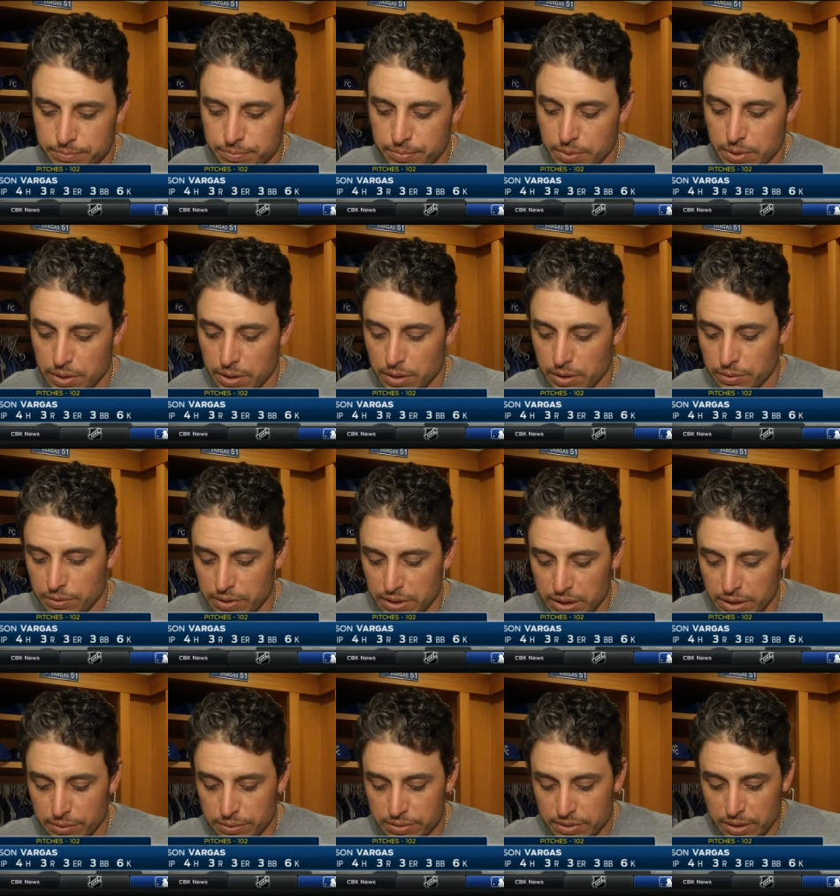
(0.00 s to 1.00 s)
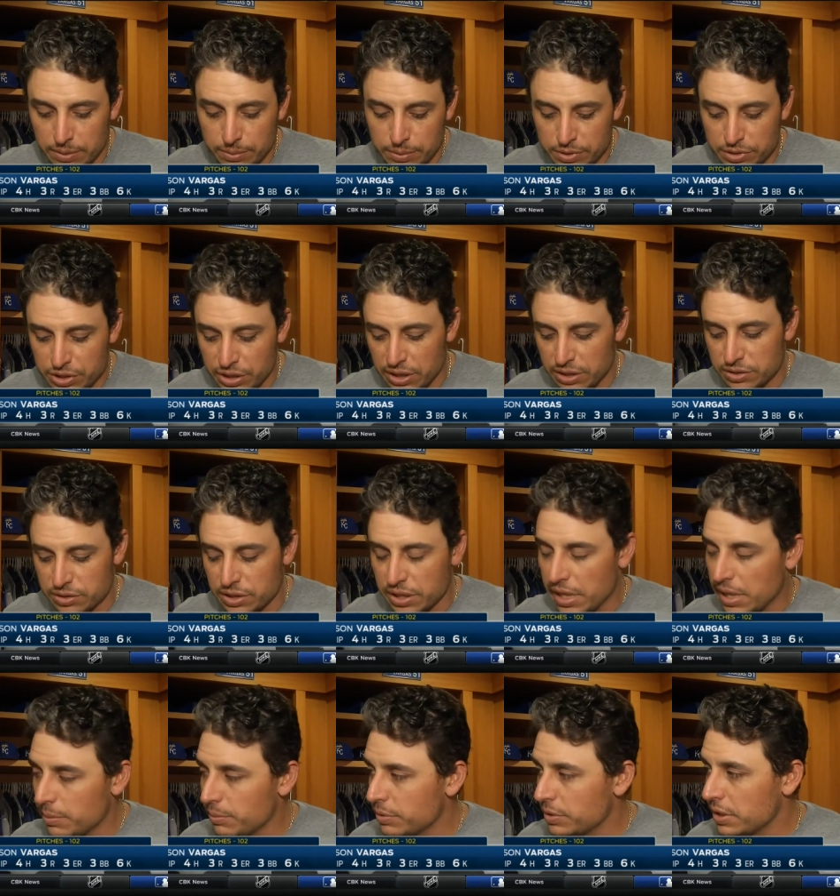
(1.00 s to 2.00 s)
you know, DD was able to change the
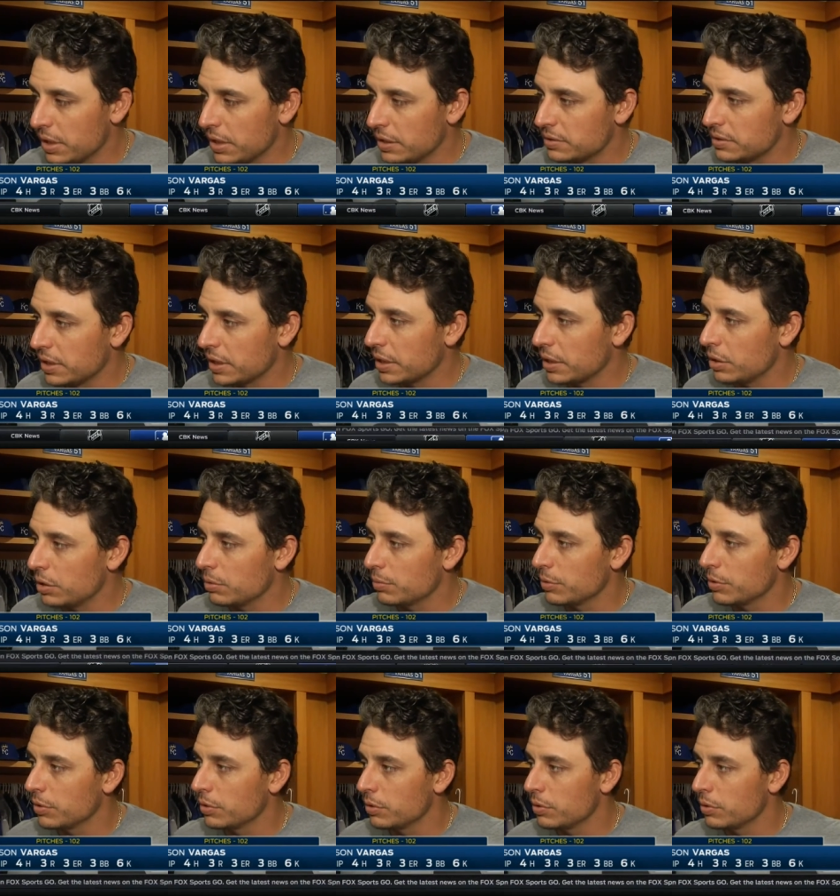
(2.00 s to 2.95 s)
game with that second homer.